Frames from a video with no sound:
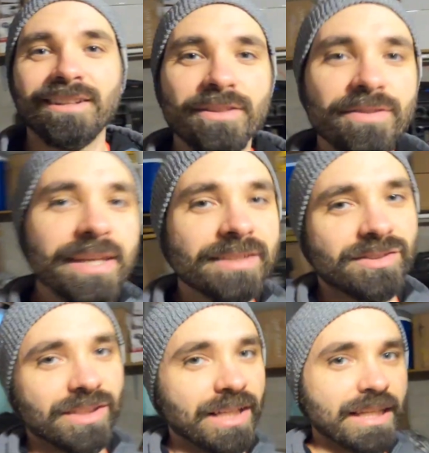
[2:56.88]

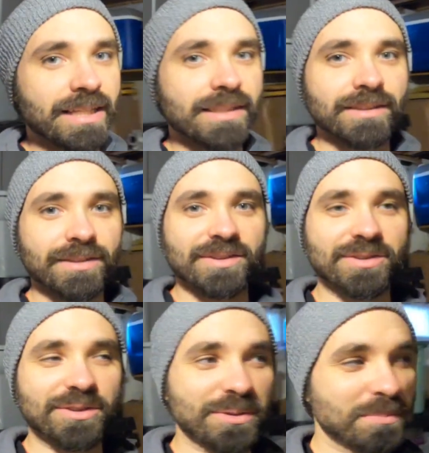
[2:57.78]
This
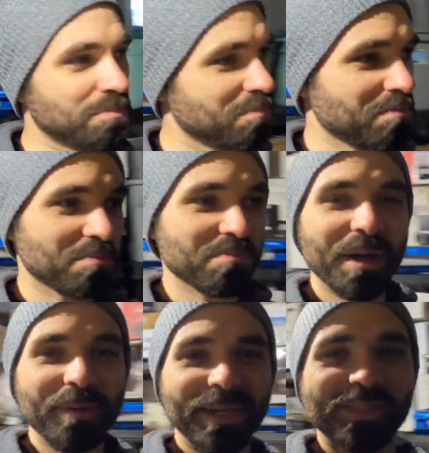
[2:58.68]
is
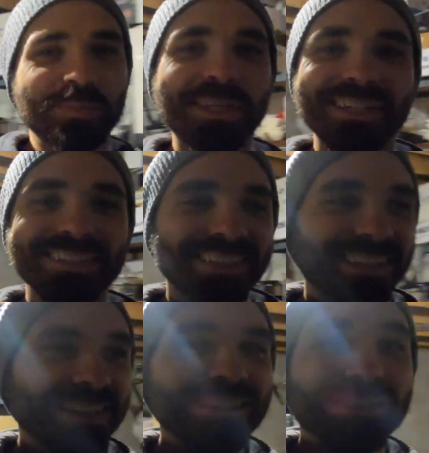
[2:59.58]
my basement.
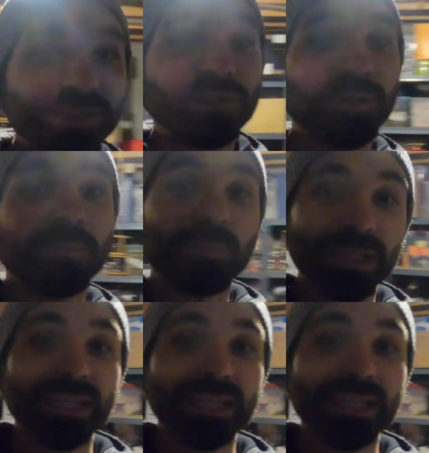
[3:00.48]
This is going to be